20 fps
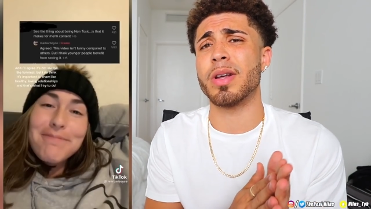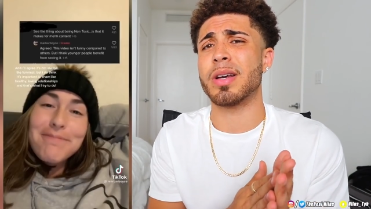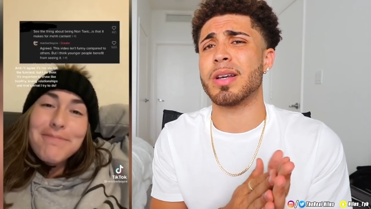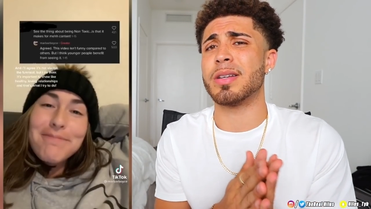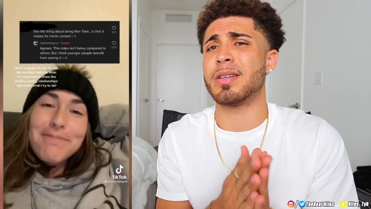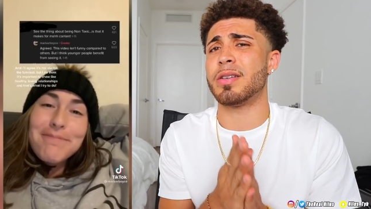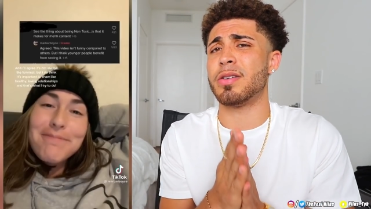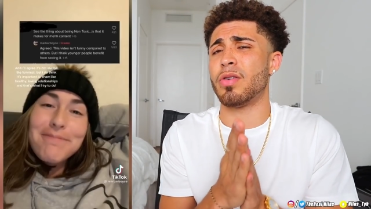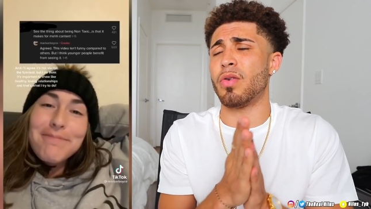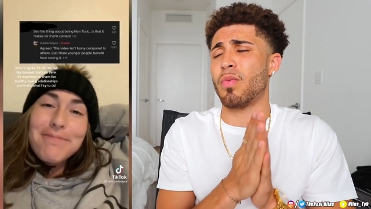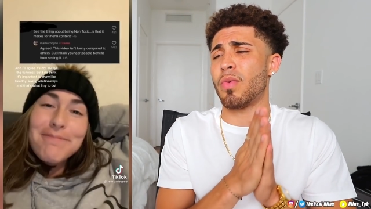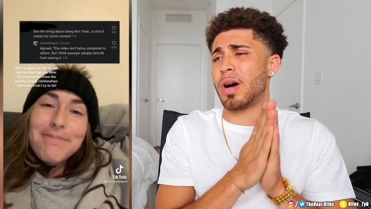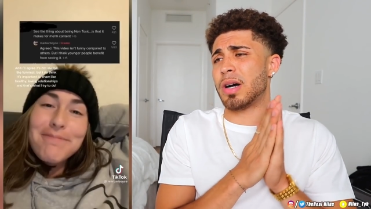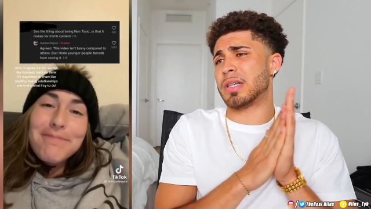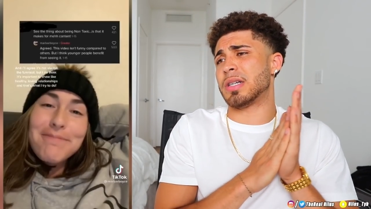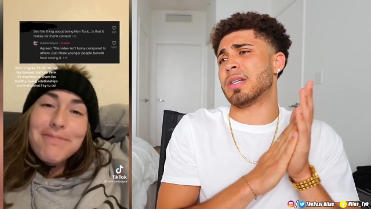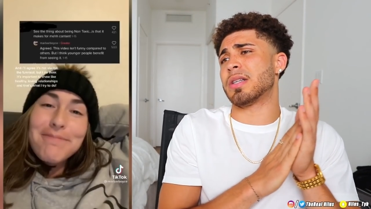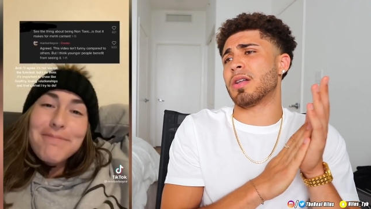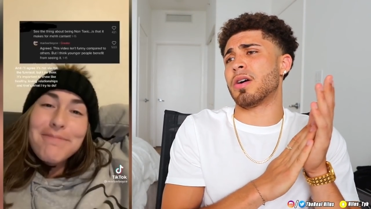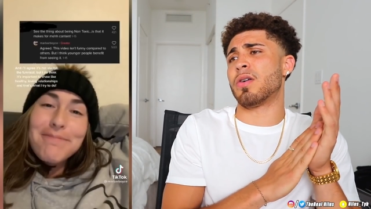Speaker 1: to continue
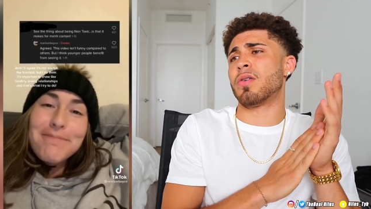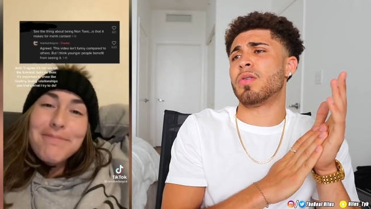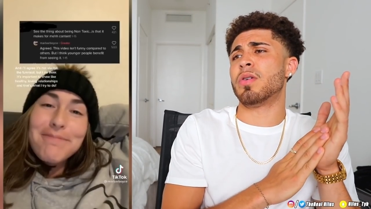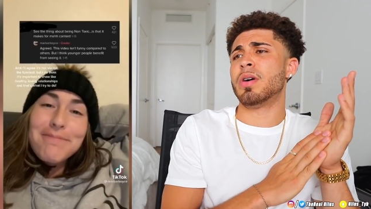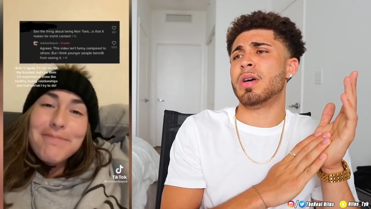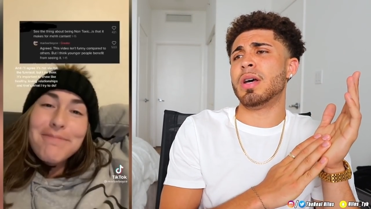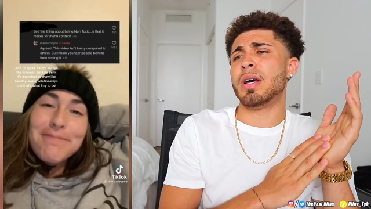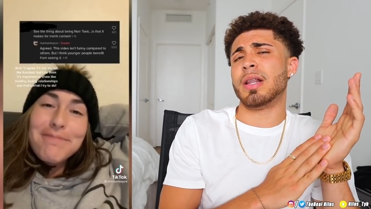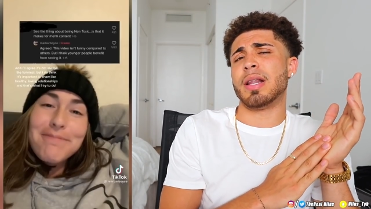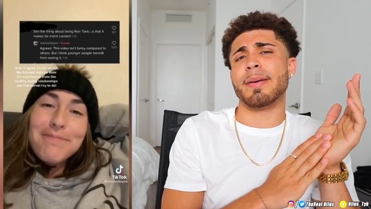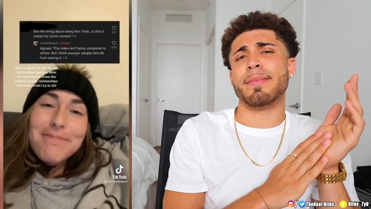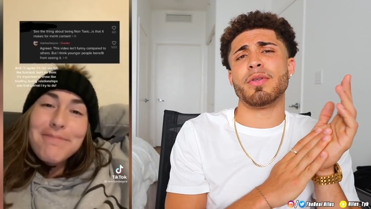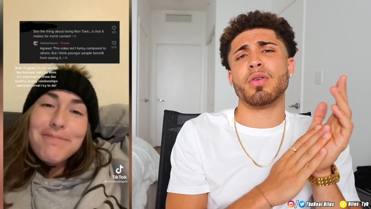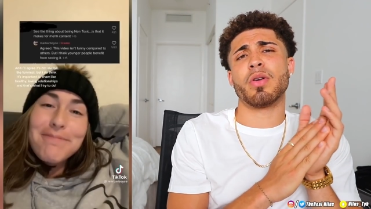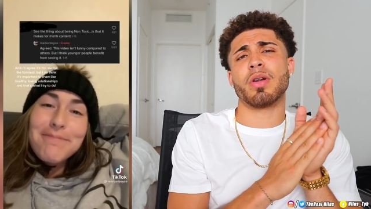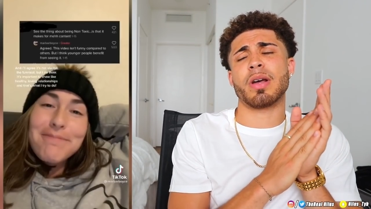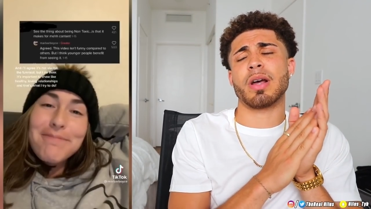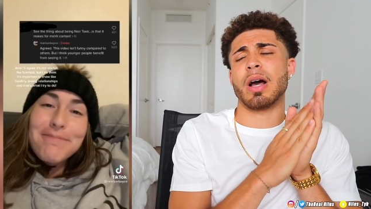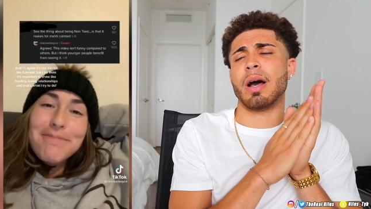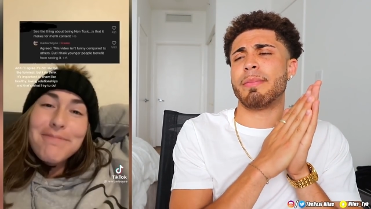watching though, let me know
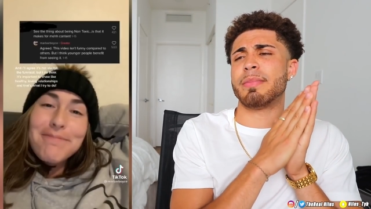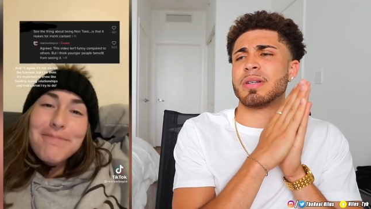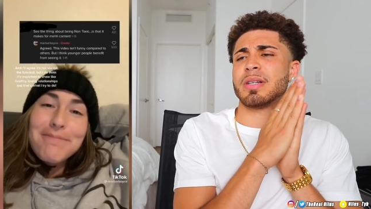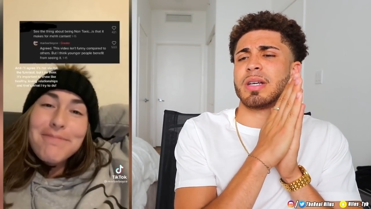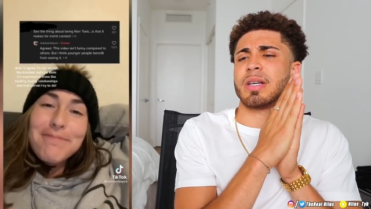in the comment